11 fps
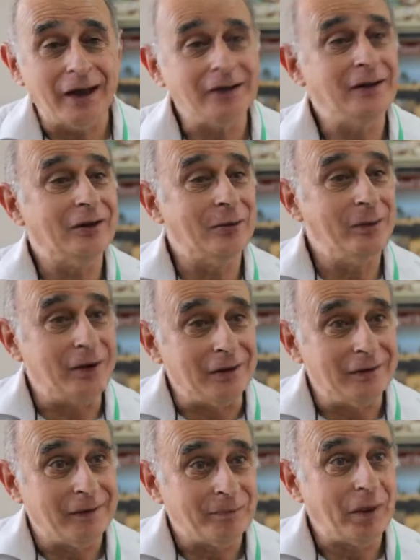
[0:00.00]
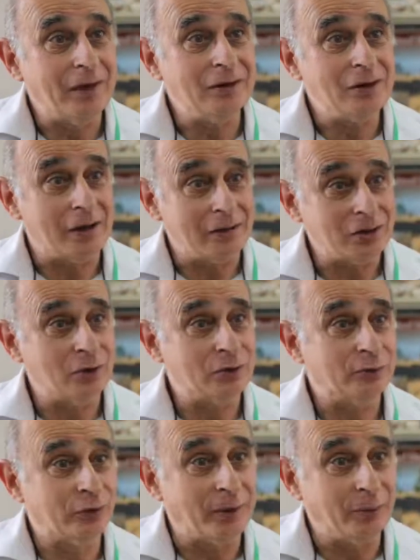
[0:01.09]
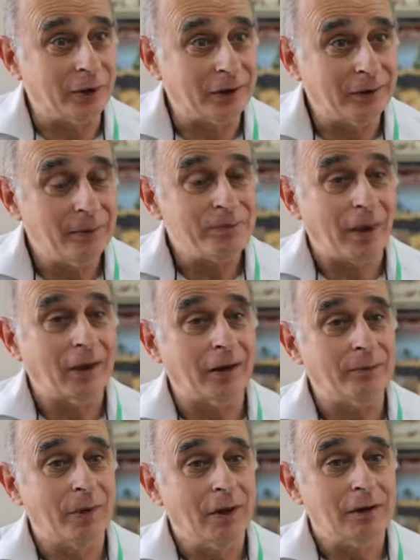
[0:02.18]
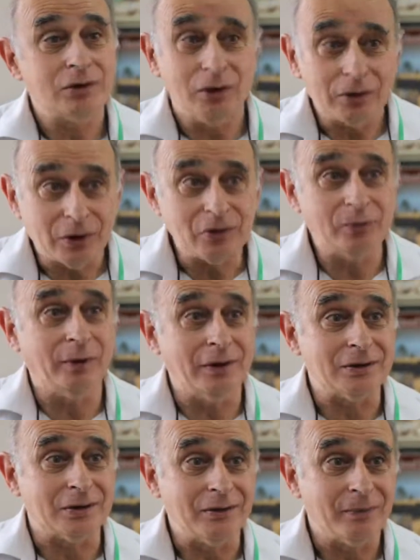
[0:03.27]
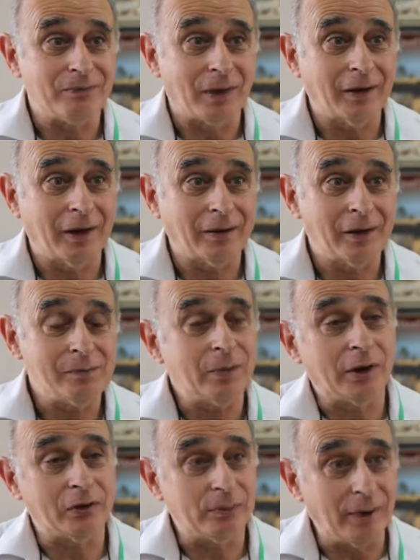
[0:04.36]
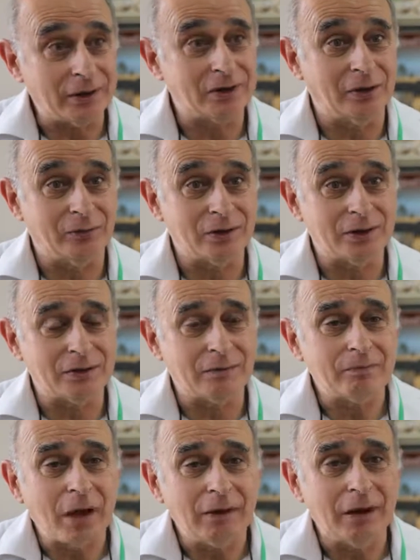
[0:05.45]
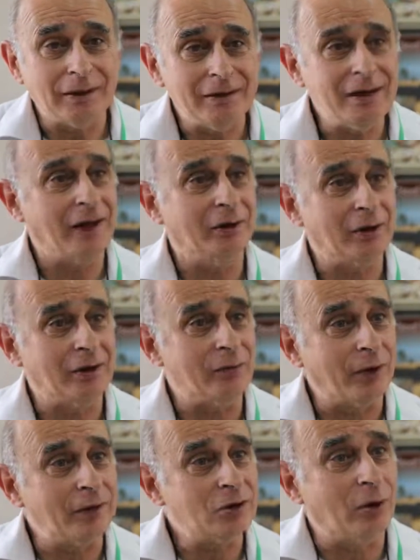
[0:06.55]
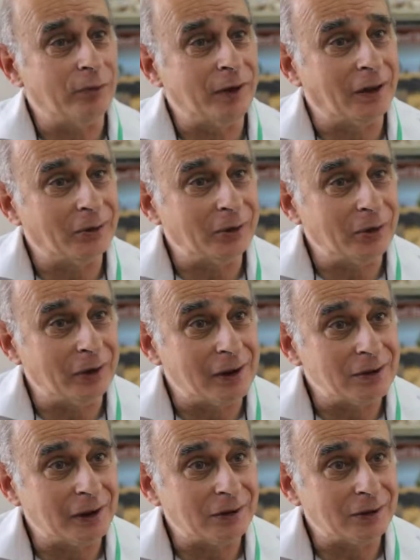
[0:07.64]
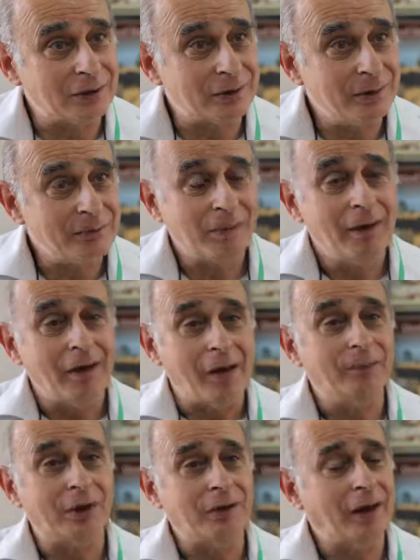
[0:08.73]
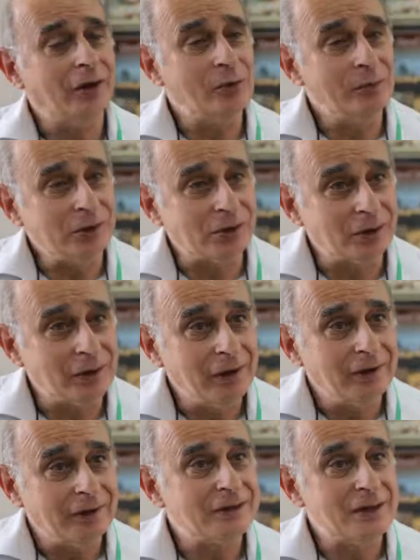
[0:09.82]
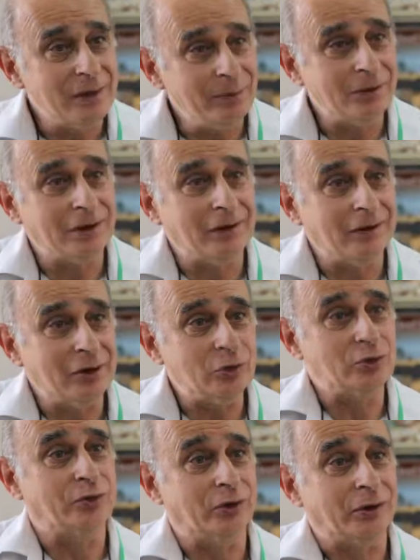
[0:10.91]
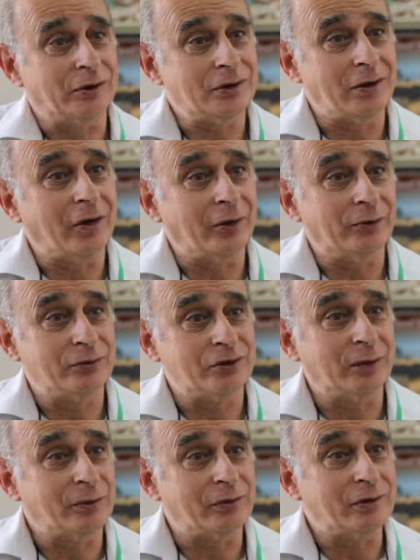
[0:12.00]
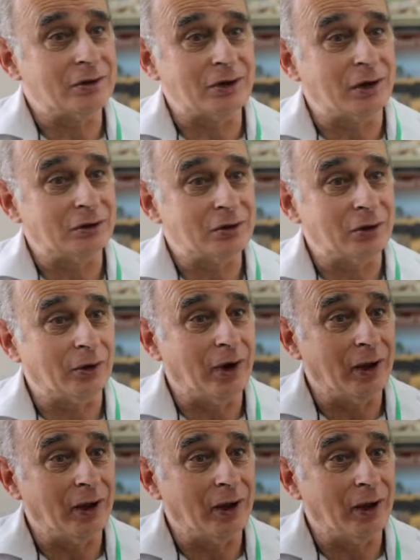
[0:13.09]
adding them in a social framework is not going to be easy, because Met services are inherently very top-down organisations, but their omission is limiting the usefulness of some of the discussions on